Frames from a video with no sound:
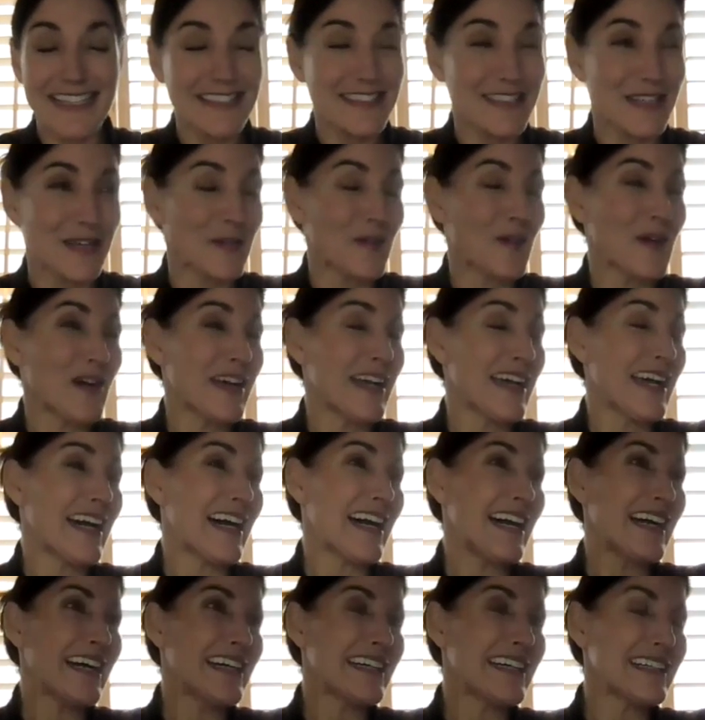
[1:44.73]
So
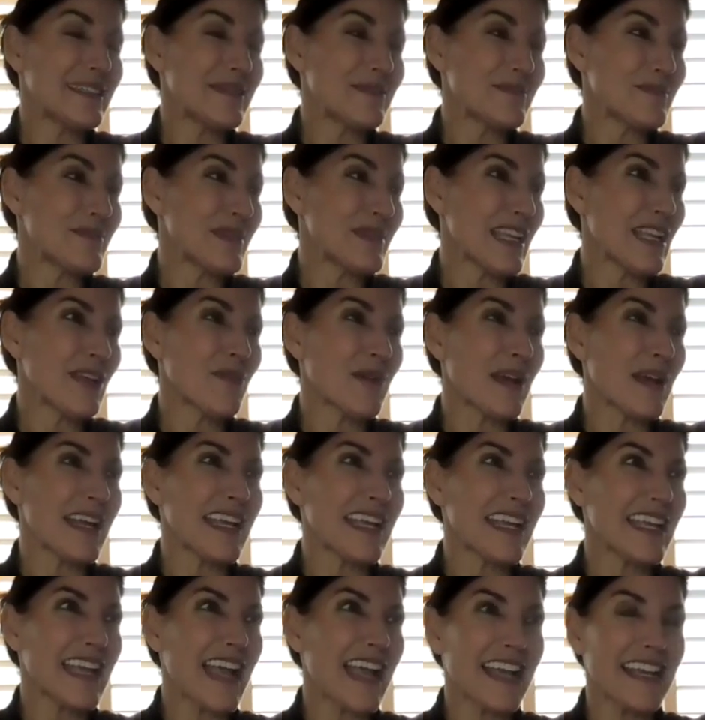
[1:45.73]
anyway,
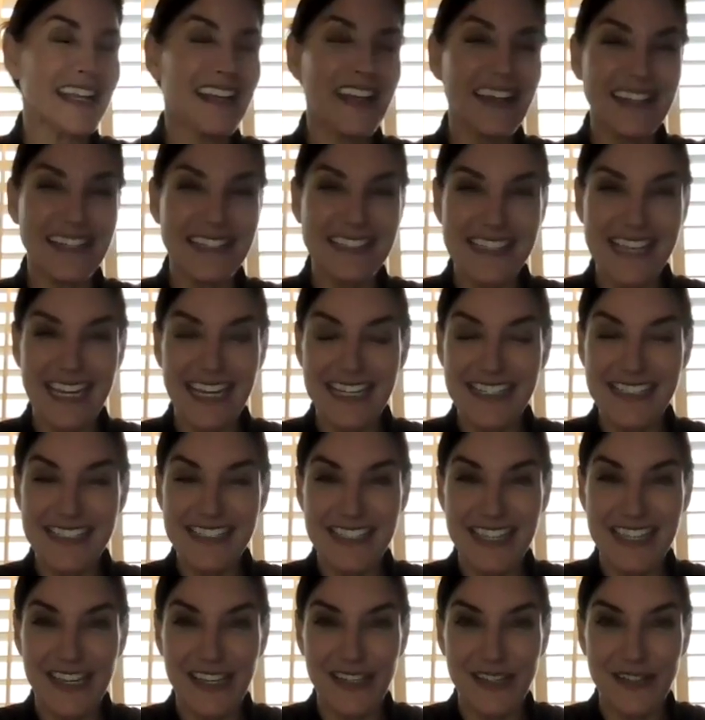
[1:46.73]
I got a taste
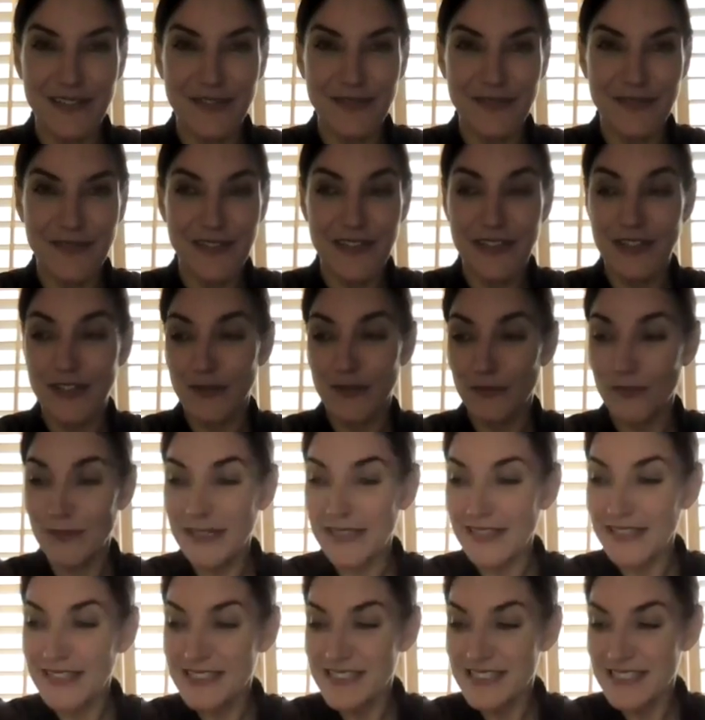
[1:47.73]
of real
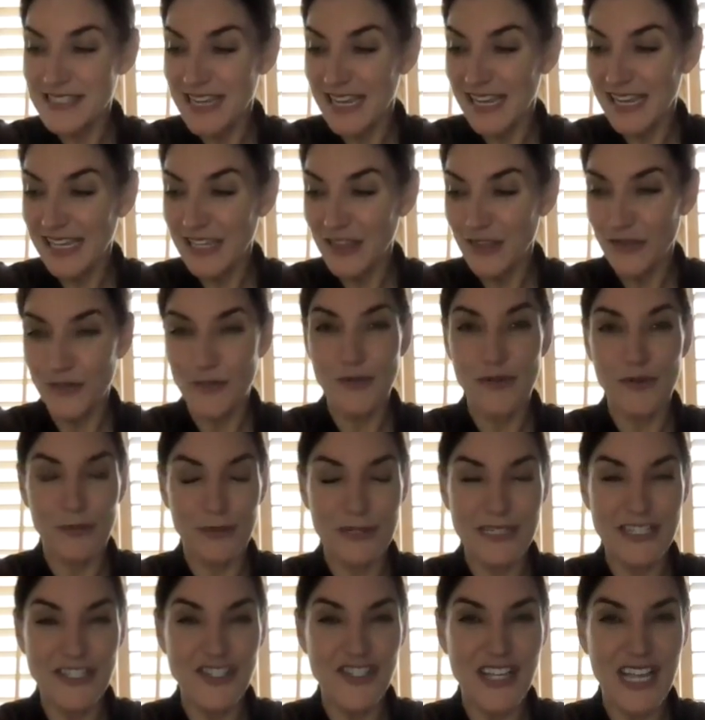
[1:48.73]
estate through the
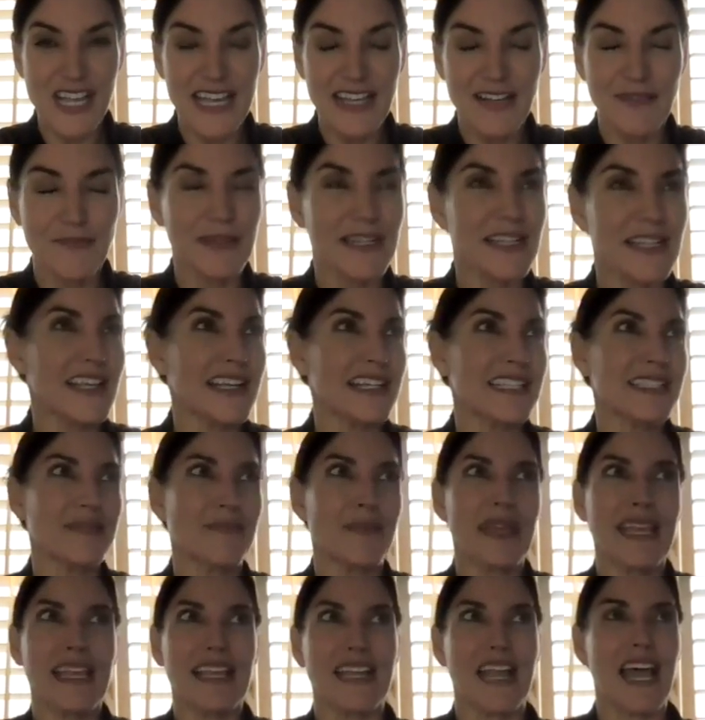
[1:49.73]
Rich Dad and realized,
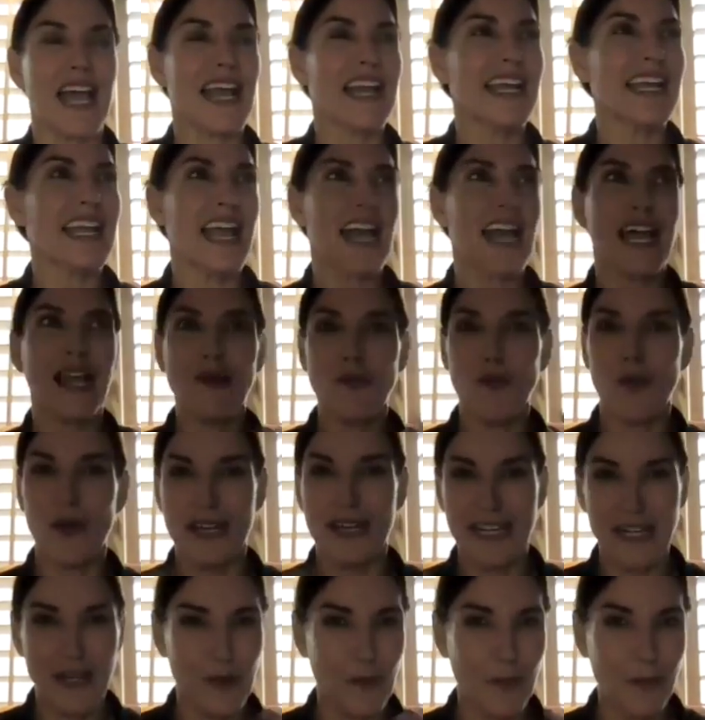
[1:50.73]
man, I want to
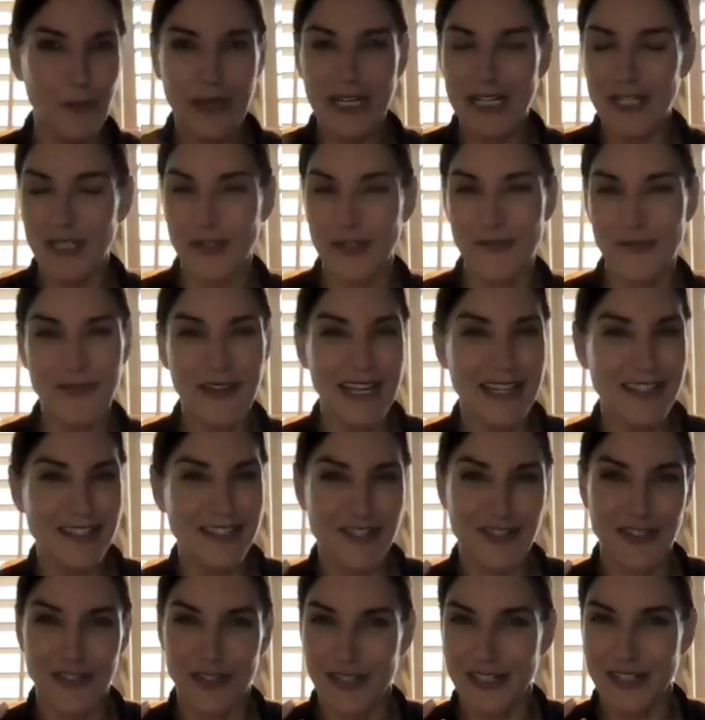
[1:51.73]
go bigger,
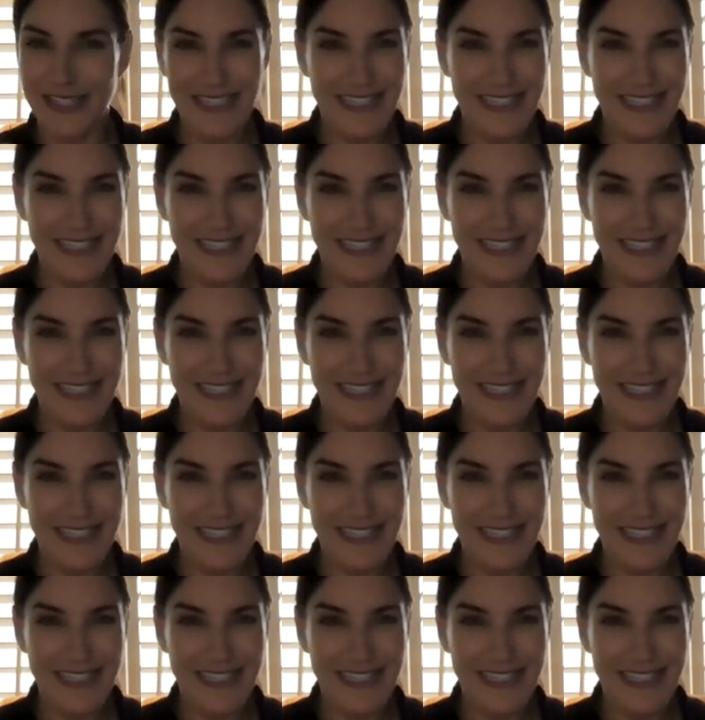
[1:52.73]
faster.